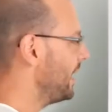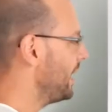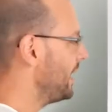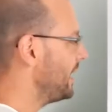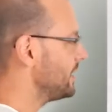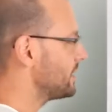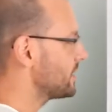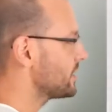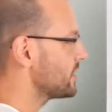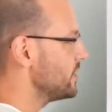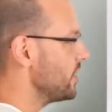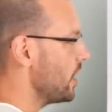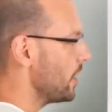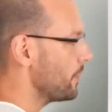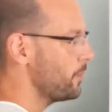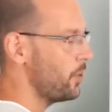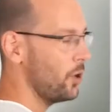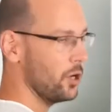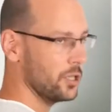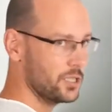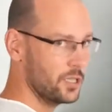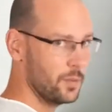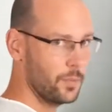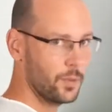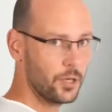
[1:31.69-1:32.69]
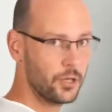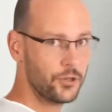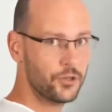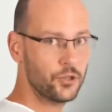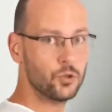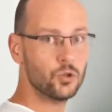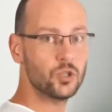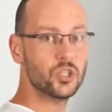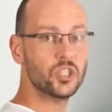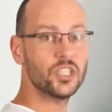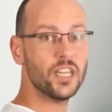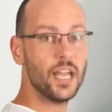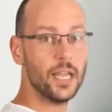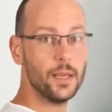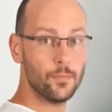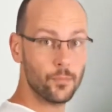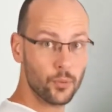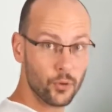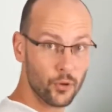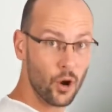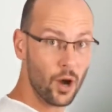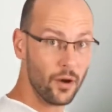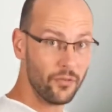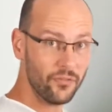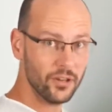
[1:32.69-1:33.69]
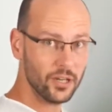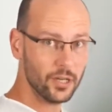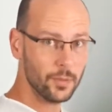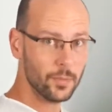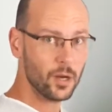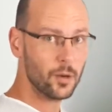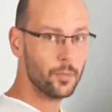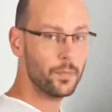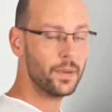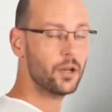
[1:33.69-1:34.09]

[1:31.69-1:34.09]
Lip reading: it's not possible to stay profitable